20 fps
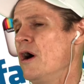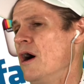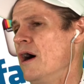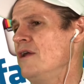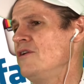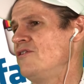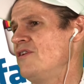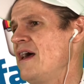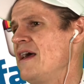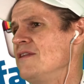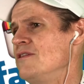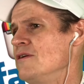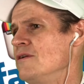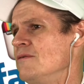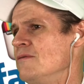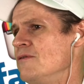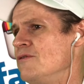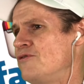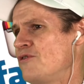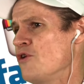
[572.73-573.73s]
I'd say
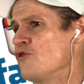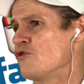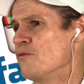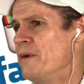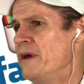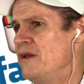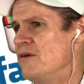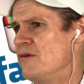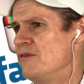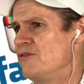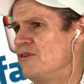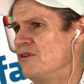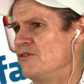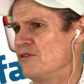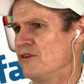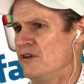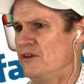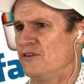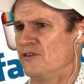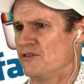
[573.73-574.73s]
that social media is
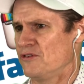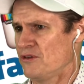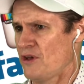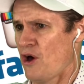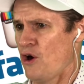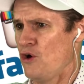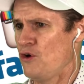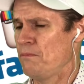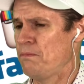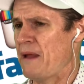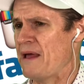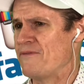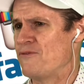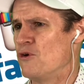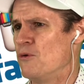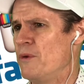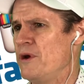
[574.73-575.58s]
its own platform.